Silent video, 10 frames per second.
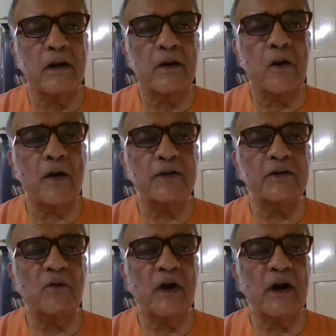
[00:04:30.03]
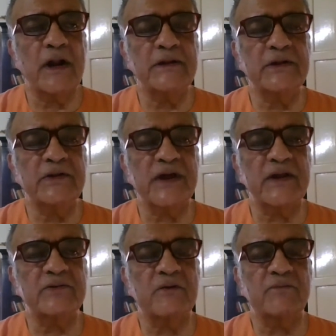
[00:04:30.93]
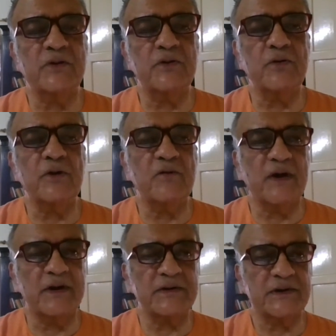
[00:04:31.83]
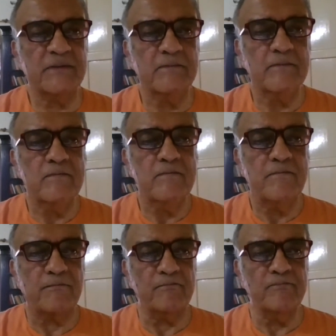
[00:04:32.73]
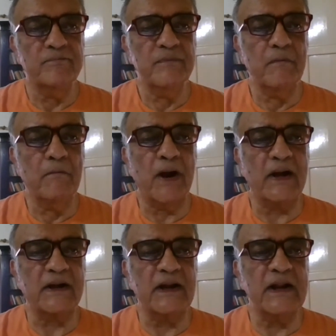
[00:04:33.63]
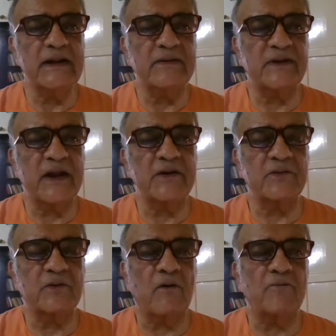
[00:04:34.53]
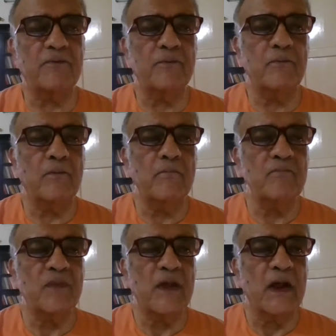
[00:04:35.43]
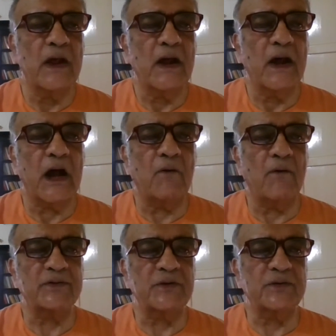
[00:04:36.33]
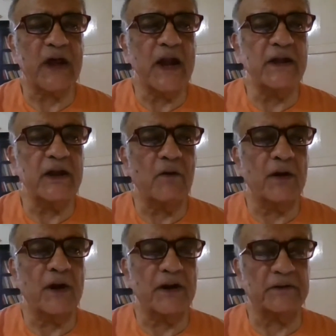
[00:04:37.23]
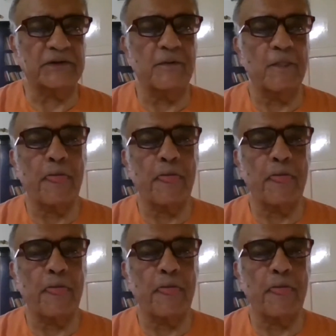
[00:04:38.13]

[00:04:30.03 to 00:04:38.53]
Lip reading: Not the world in the sense of the universe, but in the sense of our society on earth,